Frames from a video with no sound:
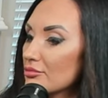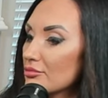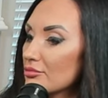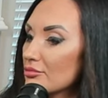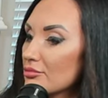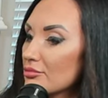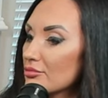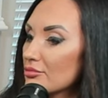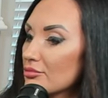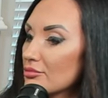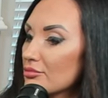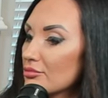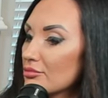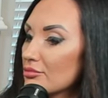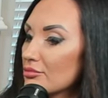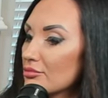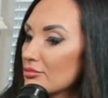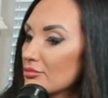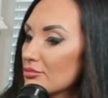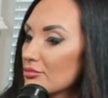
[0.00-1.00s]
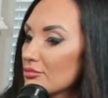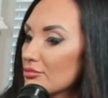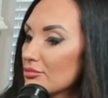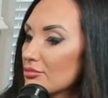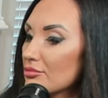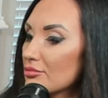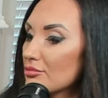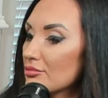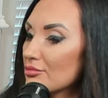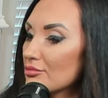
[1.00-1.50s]

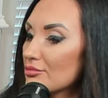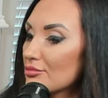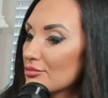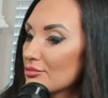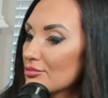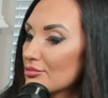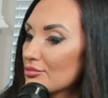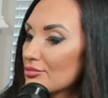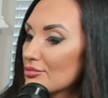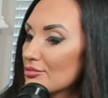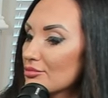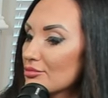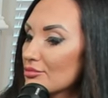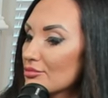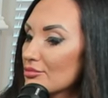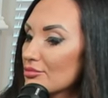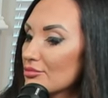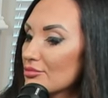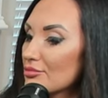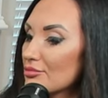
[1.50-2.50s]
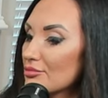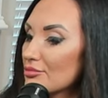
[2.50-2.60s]
(not speaking)